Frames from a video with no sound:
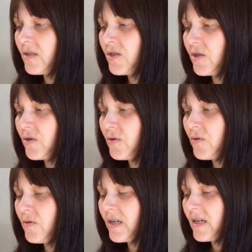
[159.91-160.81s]

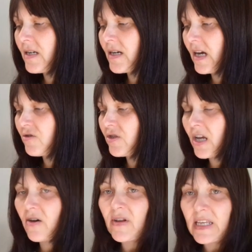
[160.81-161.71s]
to countries
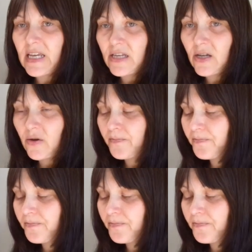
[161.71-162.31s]
that are in the EU,